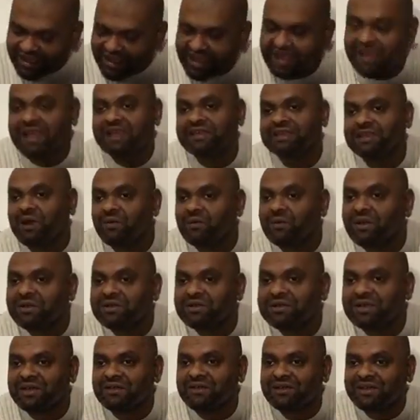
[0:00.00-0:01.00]
Yes, I will
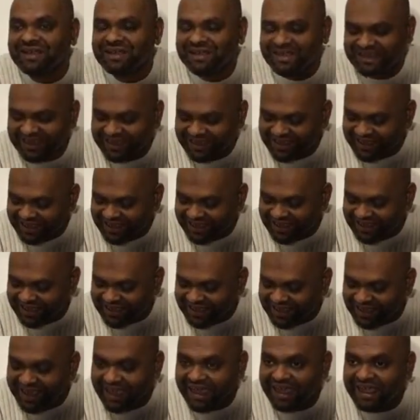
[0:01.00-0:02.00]
do.
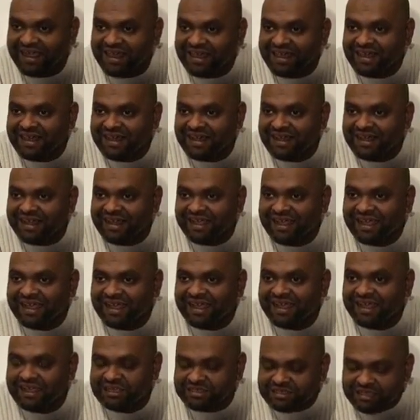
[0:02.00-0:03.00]
Yeah.
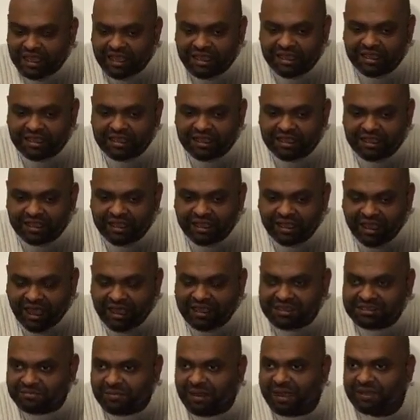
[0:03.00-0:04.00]
He's
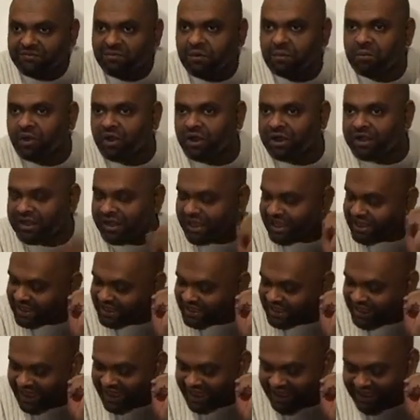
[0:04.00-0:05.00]
back from holiday.
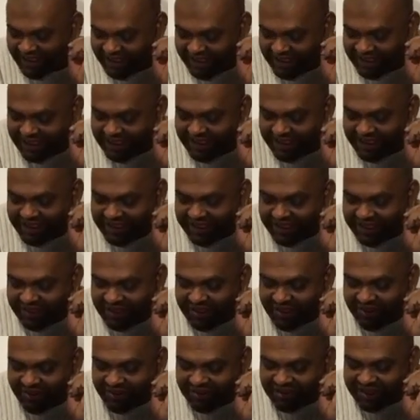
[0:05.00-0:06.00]
Yeah.
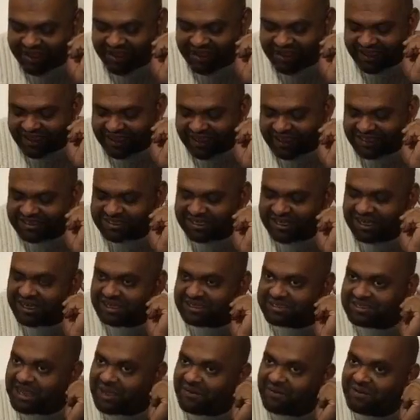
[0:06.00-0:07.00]
Okay. Inshallah.
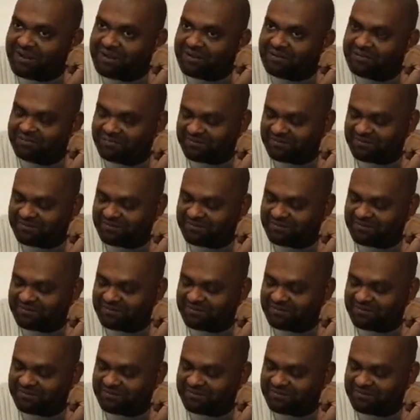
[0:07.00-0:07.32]
Assalamu